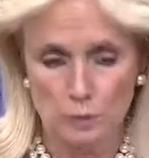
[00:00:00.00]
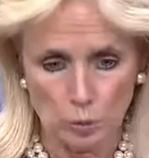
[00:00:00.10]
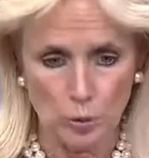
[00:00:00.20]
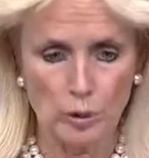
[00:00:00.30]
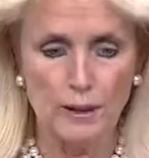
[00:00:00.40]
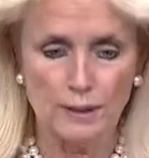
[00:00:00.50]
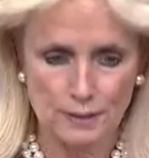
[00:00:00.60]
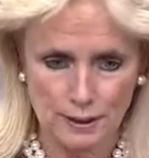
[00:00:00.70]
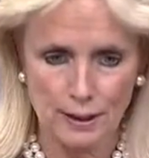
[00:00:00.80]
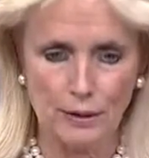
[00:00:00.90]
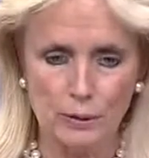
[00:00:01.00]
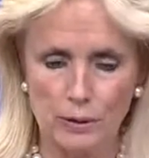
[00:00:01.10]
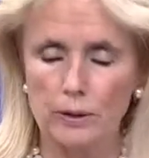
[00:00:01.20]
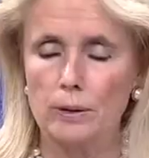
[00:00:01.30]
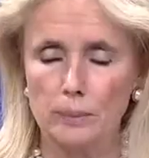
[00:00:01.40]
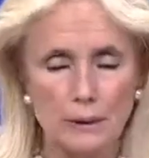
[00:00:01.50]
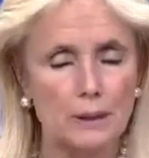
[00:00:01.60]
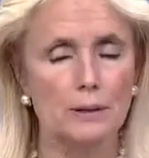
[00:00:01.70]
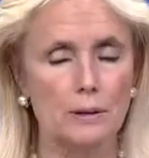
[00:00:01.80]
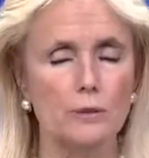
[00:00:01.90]
working together in the
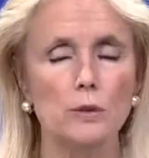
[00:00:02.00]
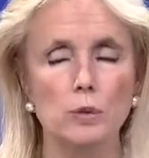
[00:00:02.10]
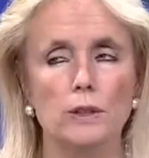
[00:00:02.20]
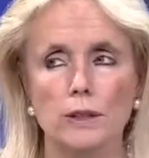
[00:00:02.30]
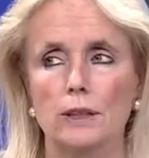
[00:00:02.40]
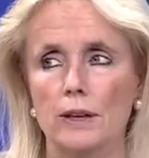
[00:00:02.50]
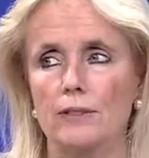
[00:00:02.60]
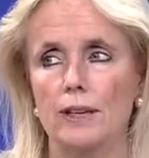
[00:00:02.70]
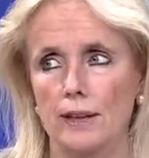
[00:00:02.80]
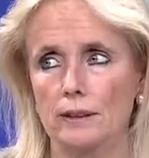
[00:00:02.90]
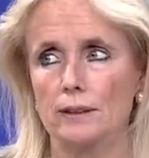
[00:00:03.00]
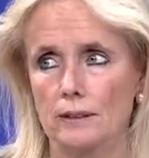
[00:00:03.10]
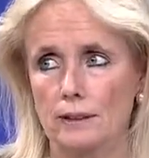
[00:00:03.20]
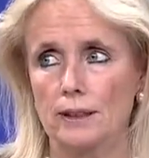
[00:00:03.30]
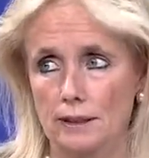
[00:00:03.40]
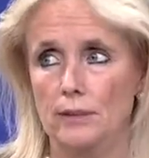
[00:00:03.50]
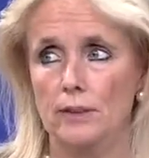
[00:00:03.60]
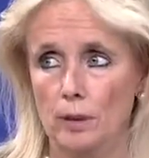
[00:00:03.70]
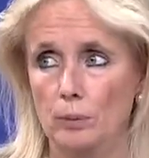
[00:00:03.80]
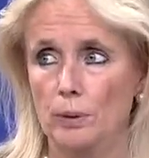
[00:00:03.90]
middle. And if you look at a lot of the candidates elected,
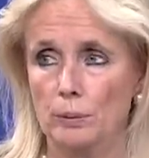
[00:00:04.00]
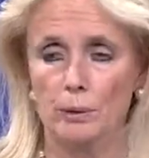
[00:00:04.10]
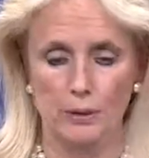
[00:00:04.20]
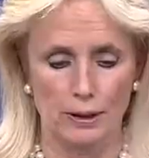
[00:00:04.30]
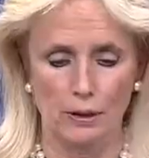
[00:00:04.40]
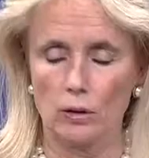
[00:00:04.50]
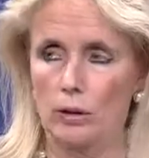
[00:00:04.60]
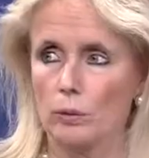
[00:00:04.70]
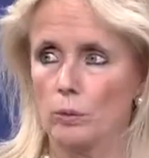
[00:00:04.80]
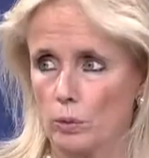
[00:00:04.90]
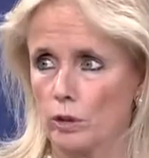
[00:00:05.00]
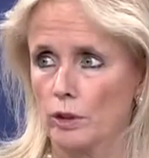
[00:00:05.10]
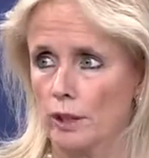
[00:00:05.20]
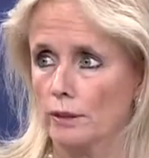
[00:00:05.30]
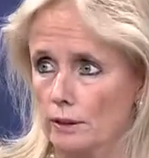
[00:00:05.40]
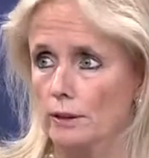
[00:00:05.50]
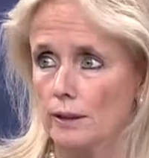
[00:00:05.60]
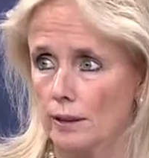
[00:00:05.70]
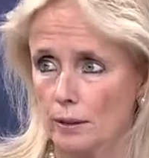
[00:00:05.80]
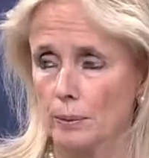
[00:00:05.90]
they are people that are working
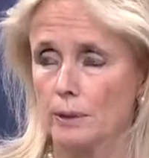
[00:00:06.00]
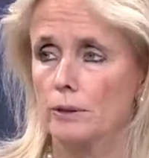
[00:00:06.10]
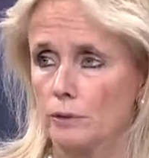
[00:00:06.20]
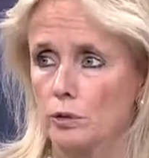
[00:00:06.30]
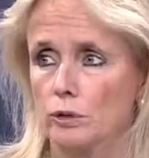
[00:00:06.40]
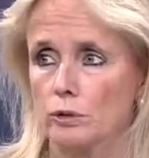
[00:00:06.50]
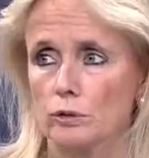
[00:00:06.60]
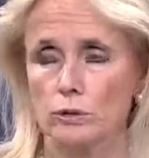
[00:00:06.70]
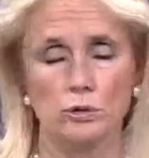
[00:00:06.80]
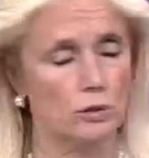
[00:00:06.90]
in the middle towards solutions.